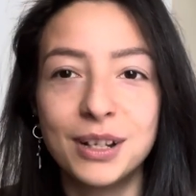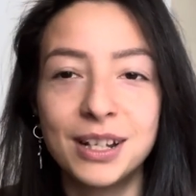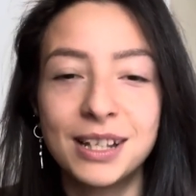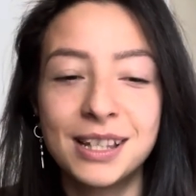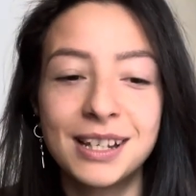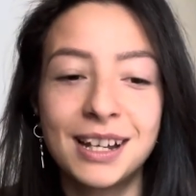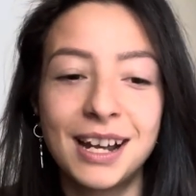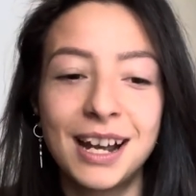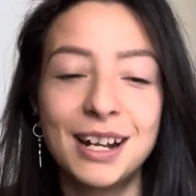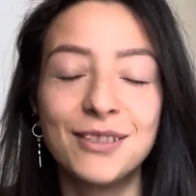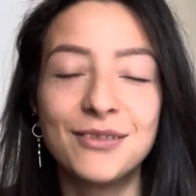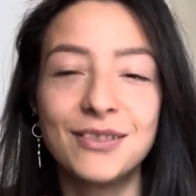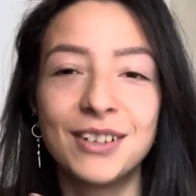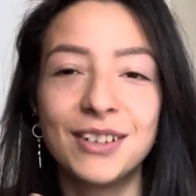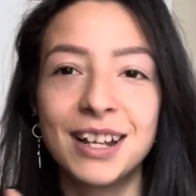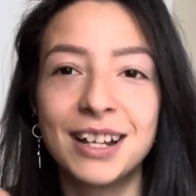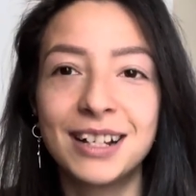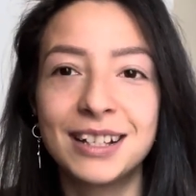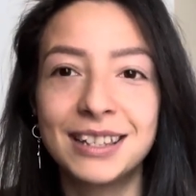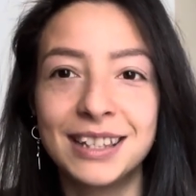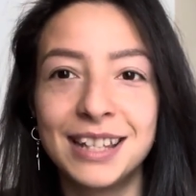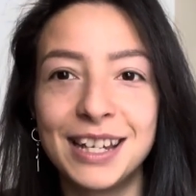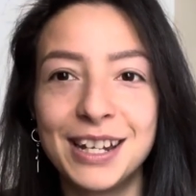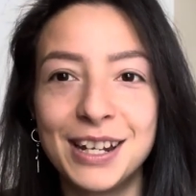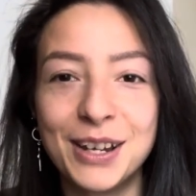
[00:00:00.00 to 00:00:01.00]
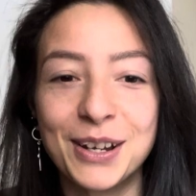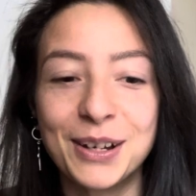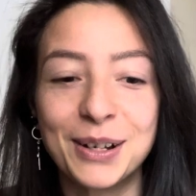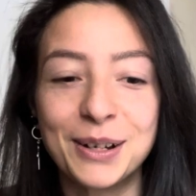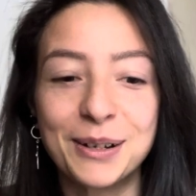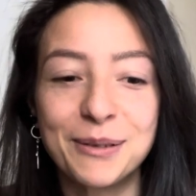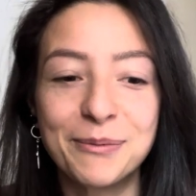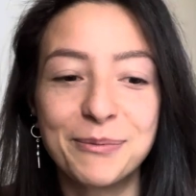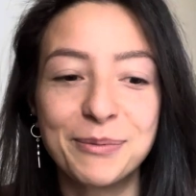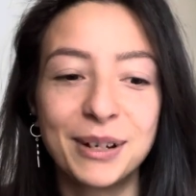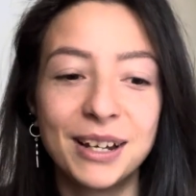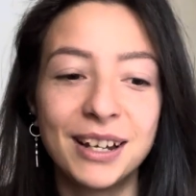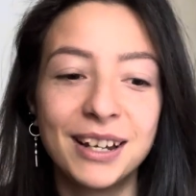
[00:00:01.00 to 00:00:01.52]
It's kind of like
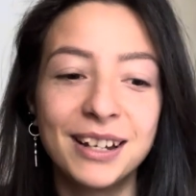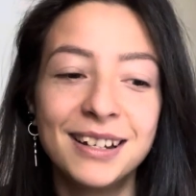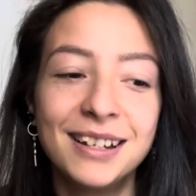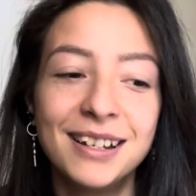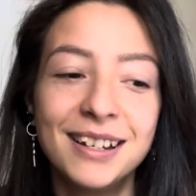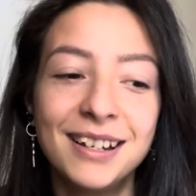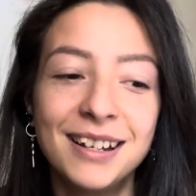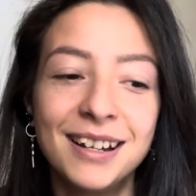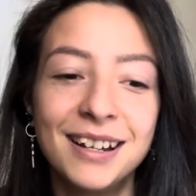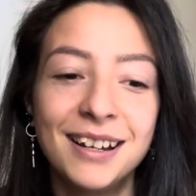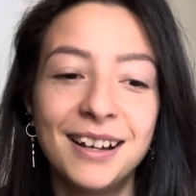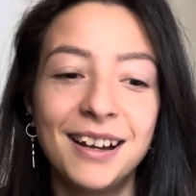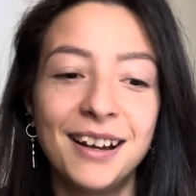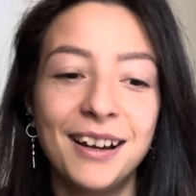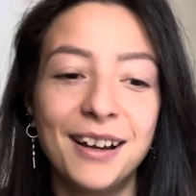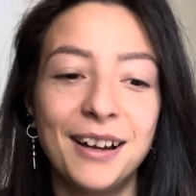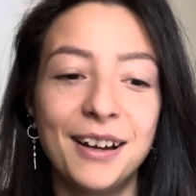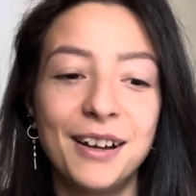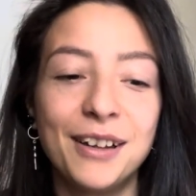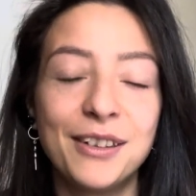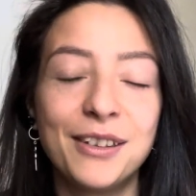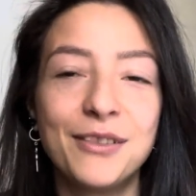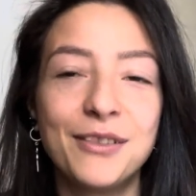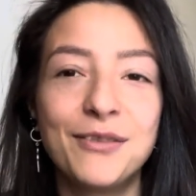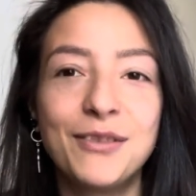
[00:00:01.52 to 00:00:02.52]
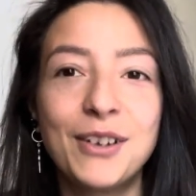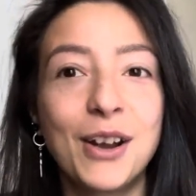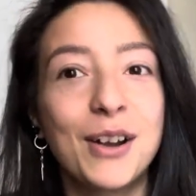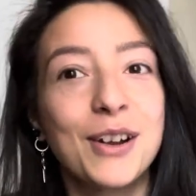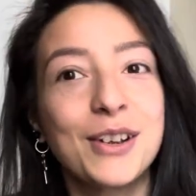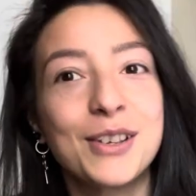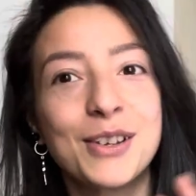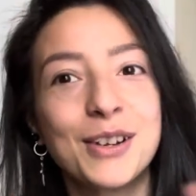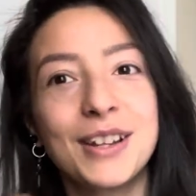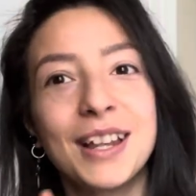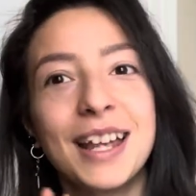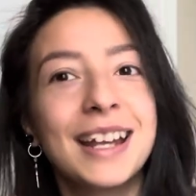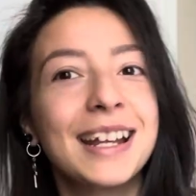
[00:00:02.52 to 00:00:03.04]
linear, but the
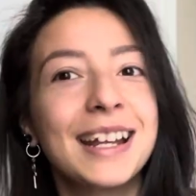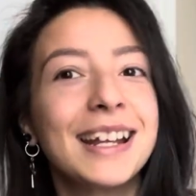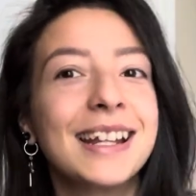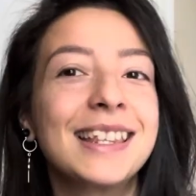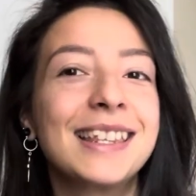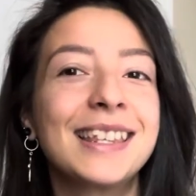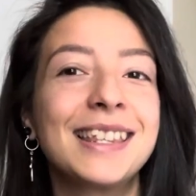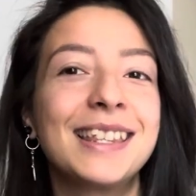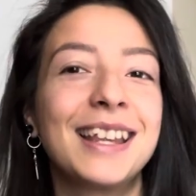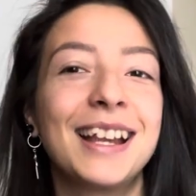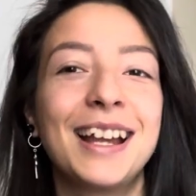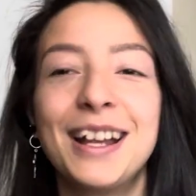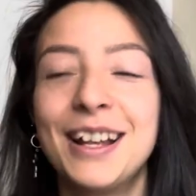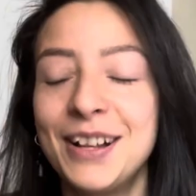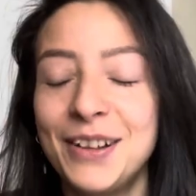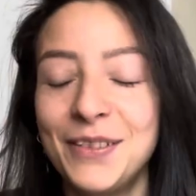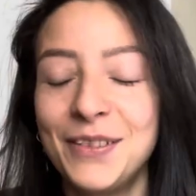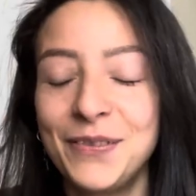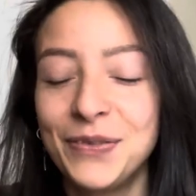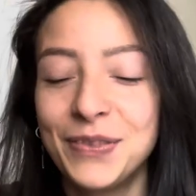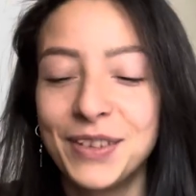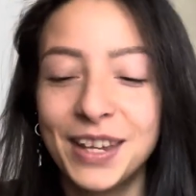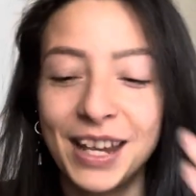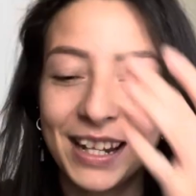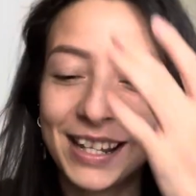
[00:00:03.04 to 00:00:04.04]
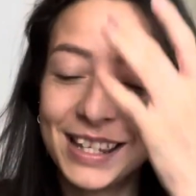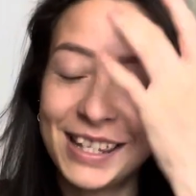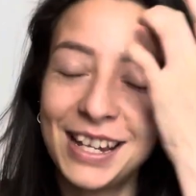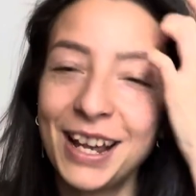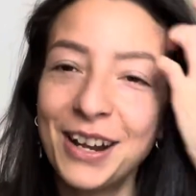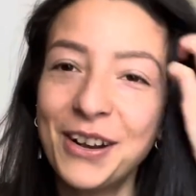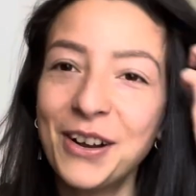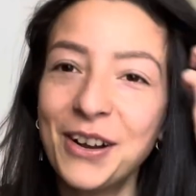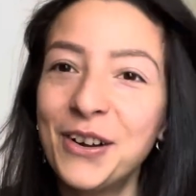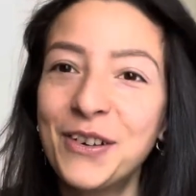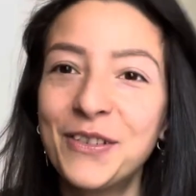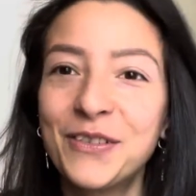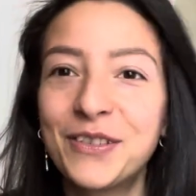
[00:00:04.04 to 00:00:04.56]
fairies are like, it's
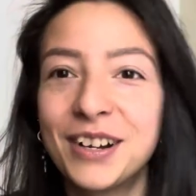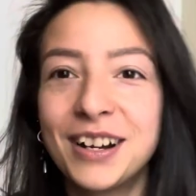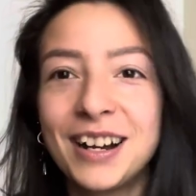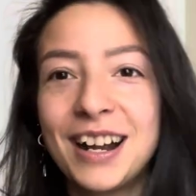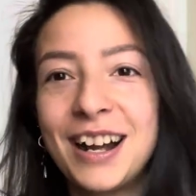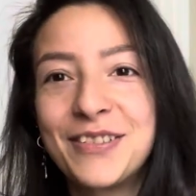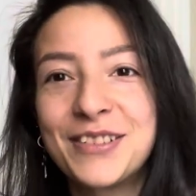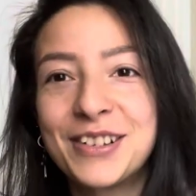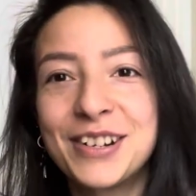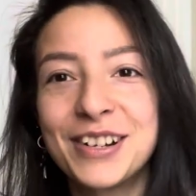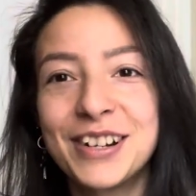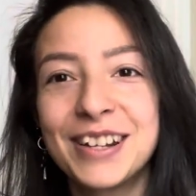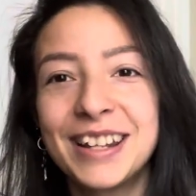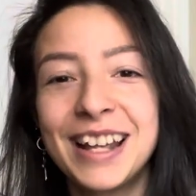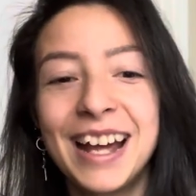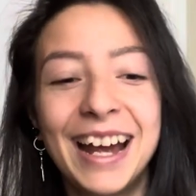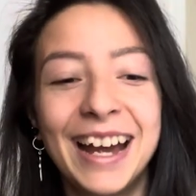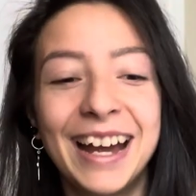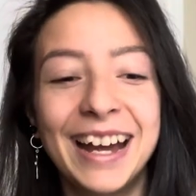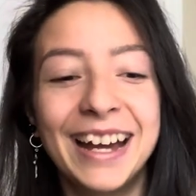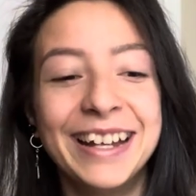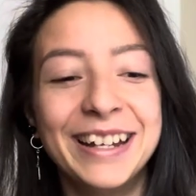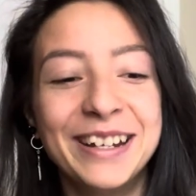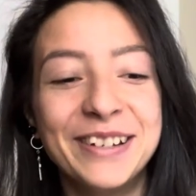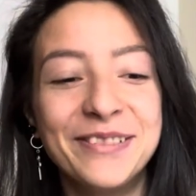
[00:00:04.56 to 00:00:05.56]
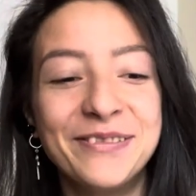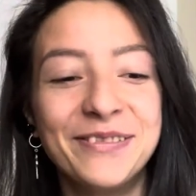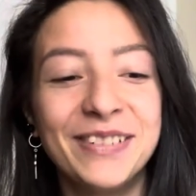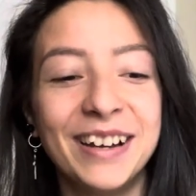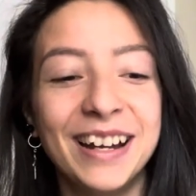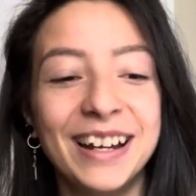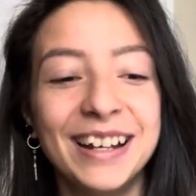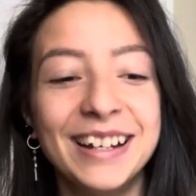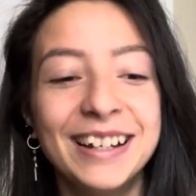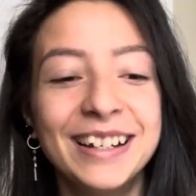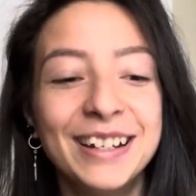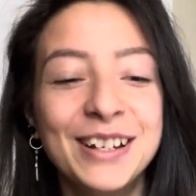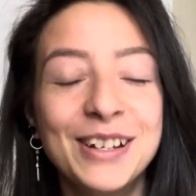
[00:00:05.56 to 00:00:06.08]
not over after that.
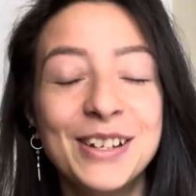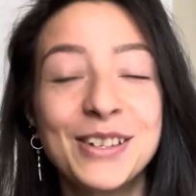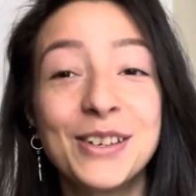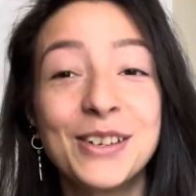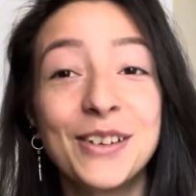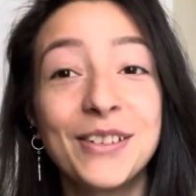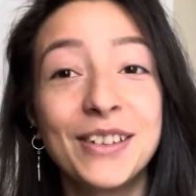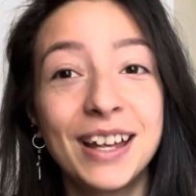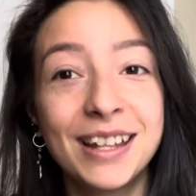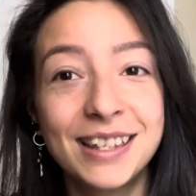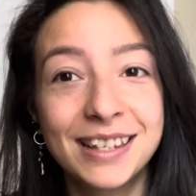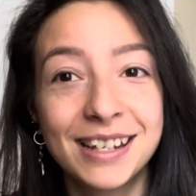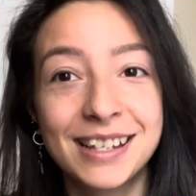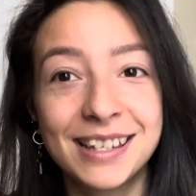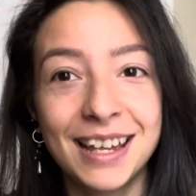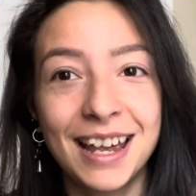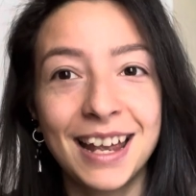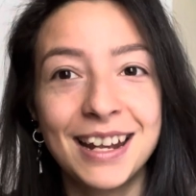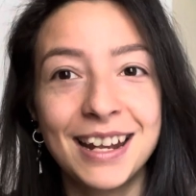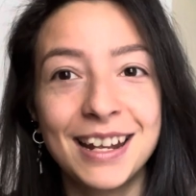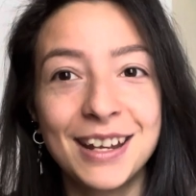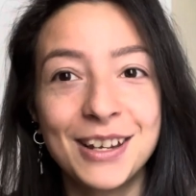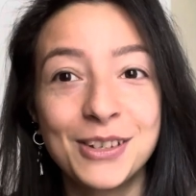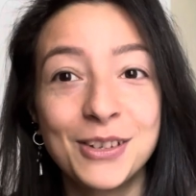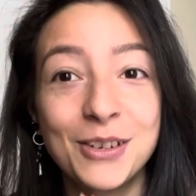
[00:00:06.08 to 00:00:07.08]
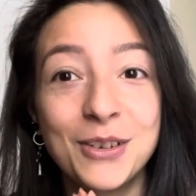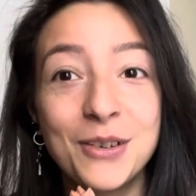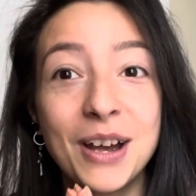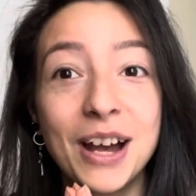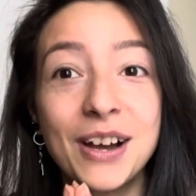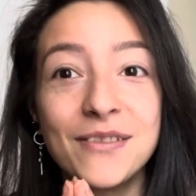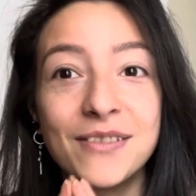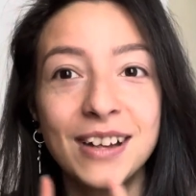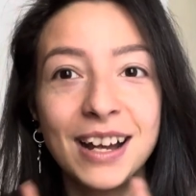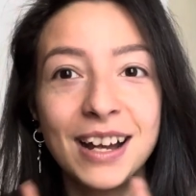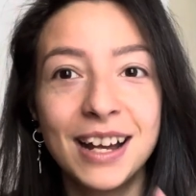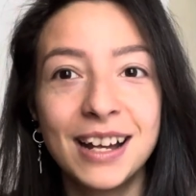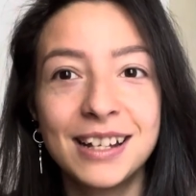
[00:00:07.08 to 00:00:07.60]
But so that's exciting. So you
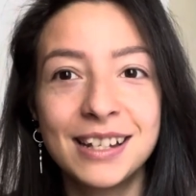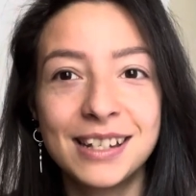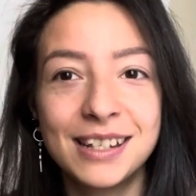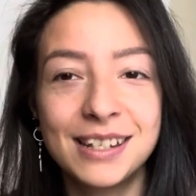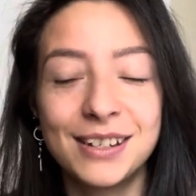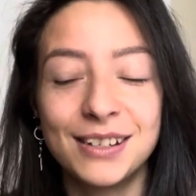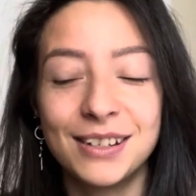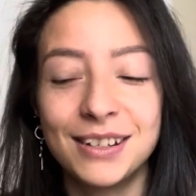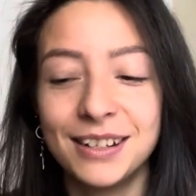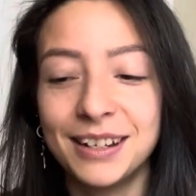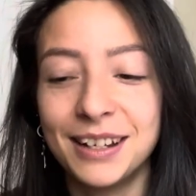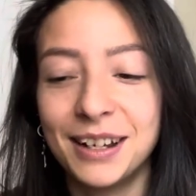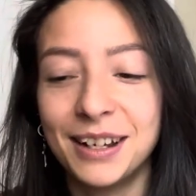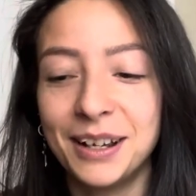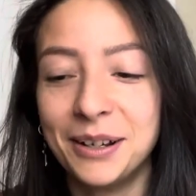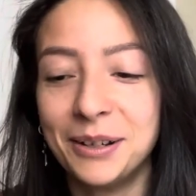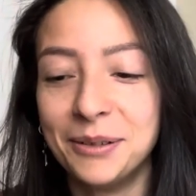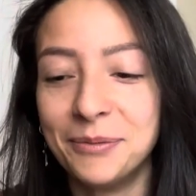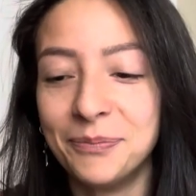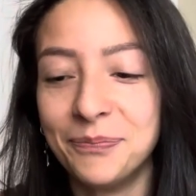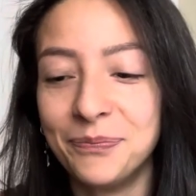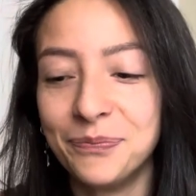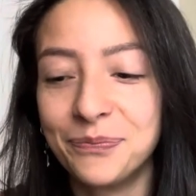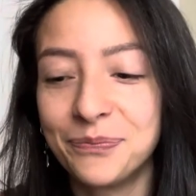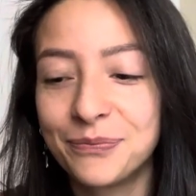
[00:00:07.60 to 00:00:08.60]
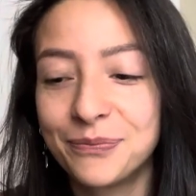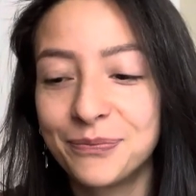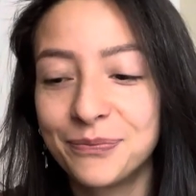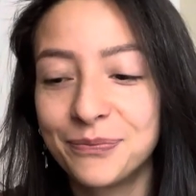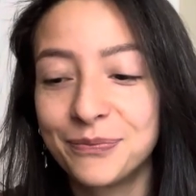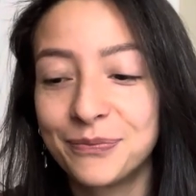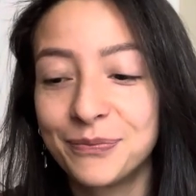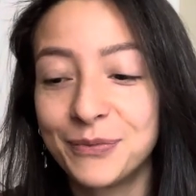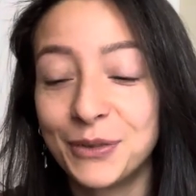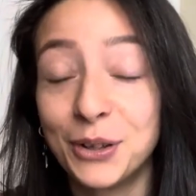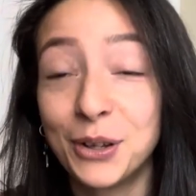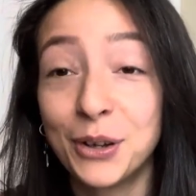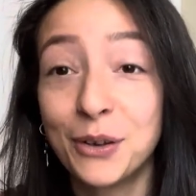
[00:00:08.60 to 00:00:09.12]
have that to
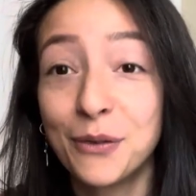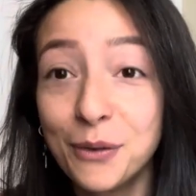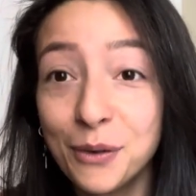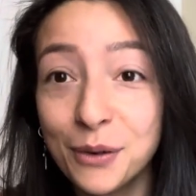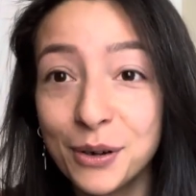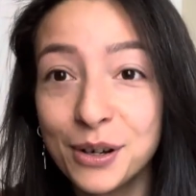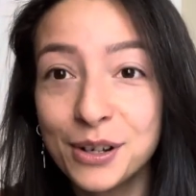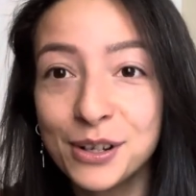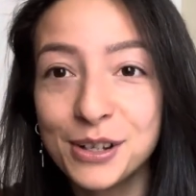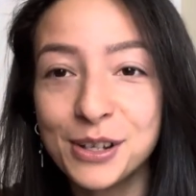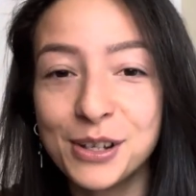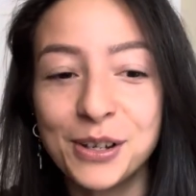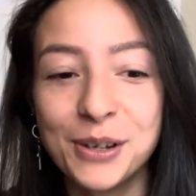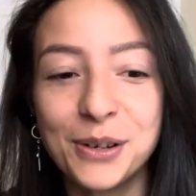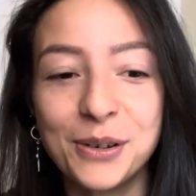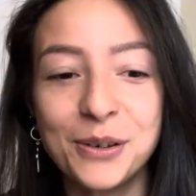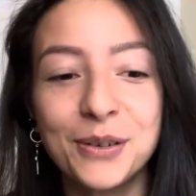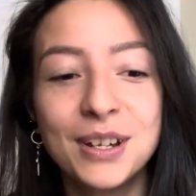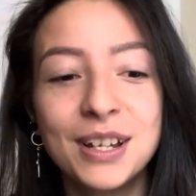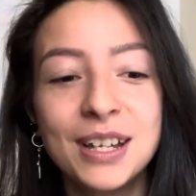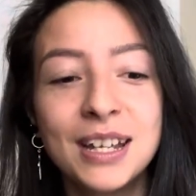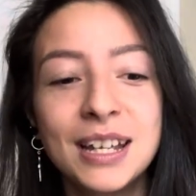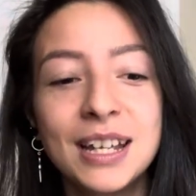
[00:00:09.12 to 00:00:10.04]
look forward to.